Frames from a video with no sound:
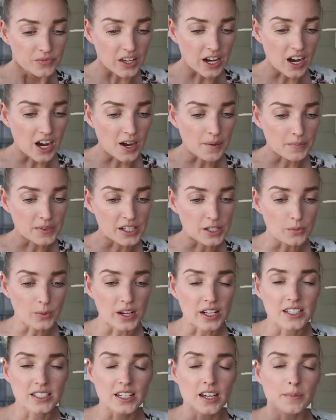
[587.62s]
Um, he
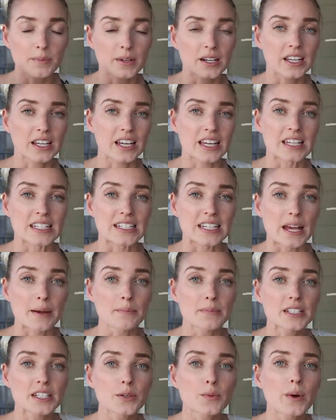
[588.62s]
wakes up and I get his
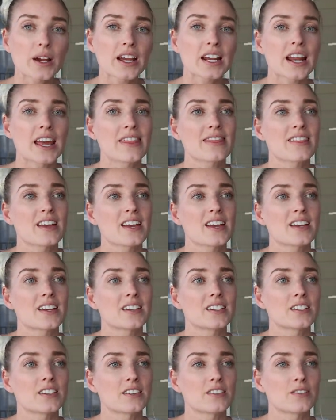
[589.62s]
empty weight and
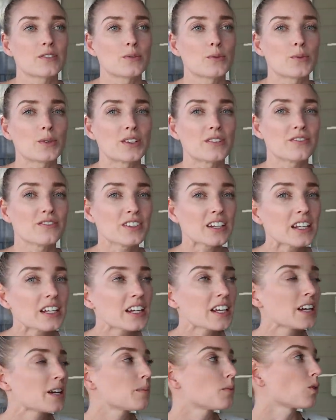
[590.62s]
then we ah. feed
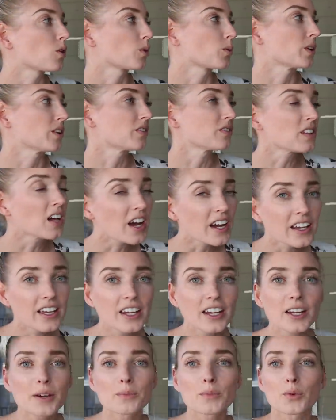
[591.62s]
him or we fly
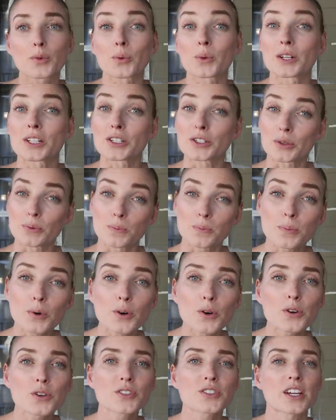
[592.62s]
him or we do
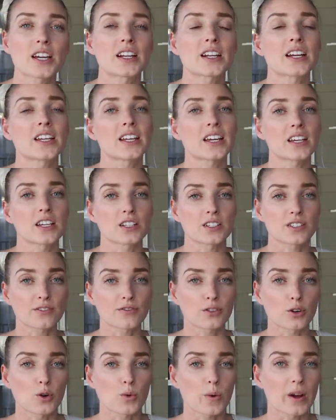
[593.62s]
both and I get his
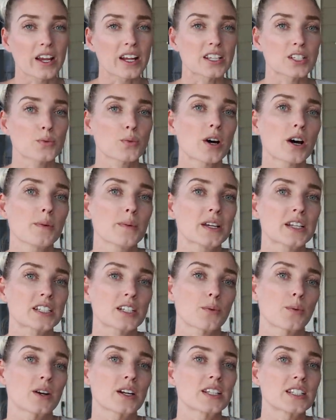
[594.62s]
full weight as well because I
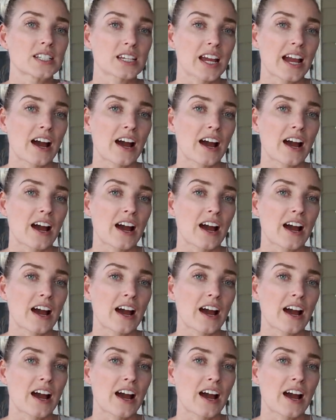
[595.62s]
want to see ah.